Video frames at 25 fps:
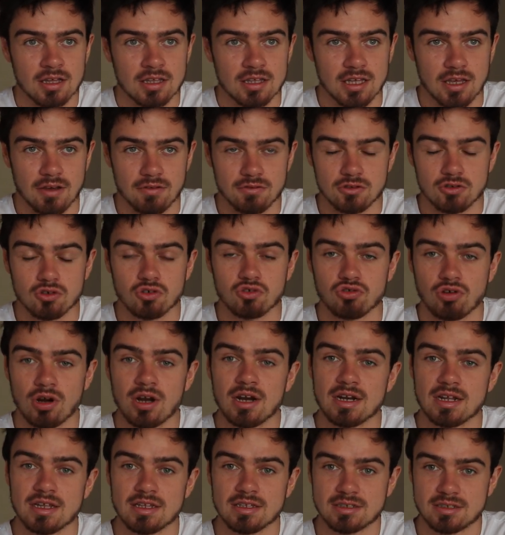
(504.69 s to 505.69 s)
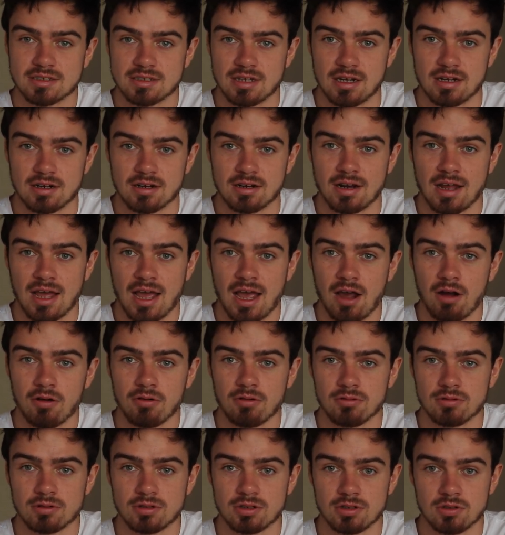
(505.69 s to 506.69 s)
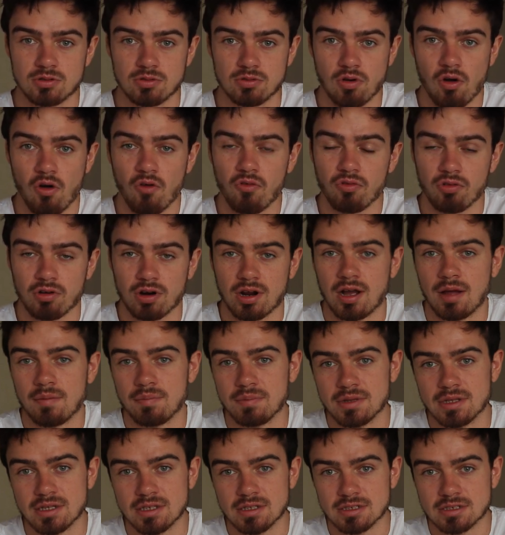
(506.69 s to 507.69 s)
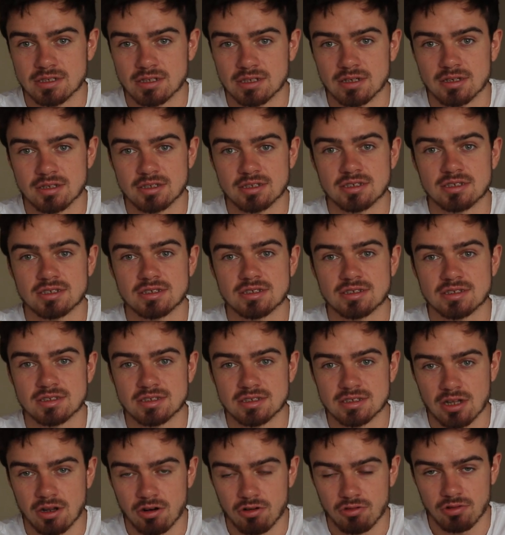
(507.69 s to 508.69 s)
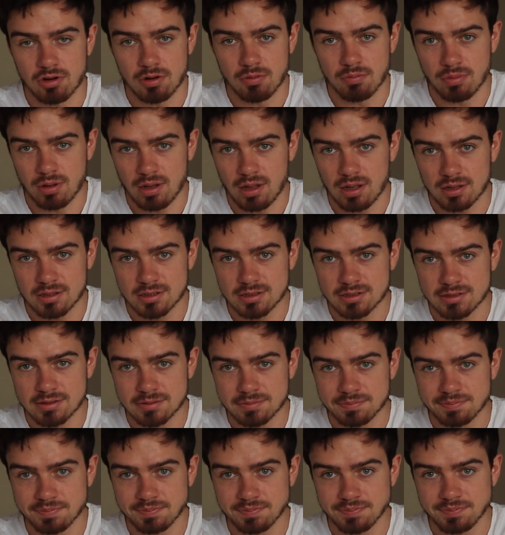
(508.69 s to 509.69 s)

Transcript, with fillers: gives you great insight on how to overcome these stuttering blocks.